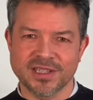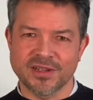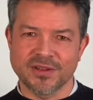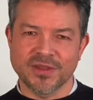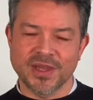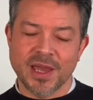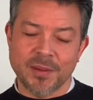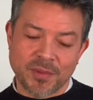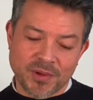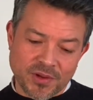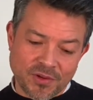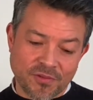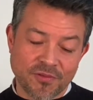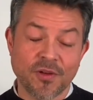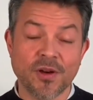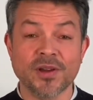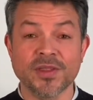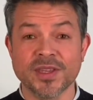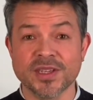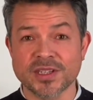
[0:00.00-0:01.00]
but you'll find
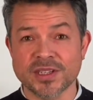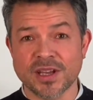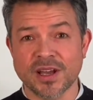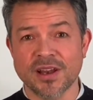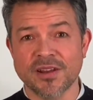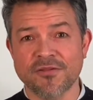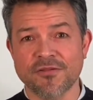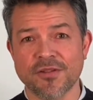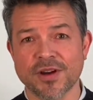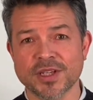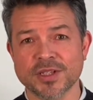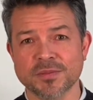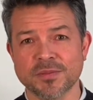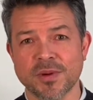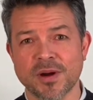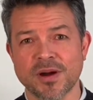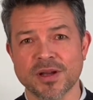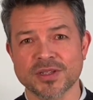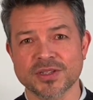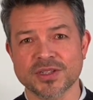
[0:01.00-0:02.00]
these Color Fresh
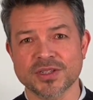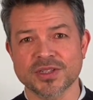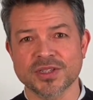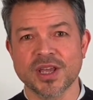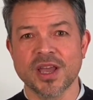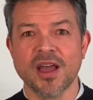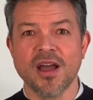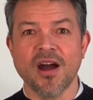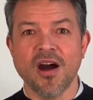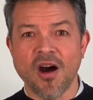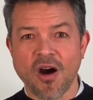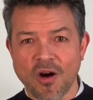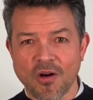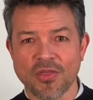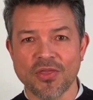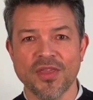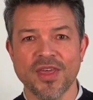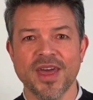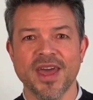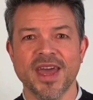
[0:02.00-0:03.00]
masks on
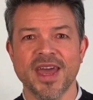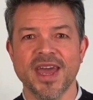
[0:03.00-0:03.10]
there.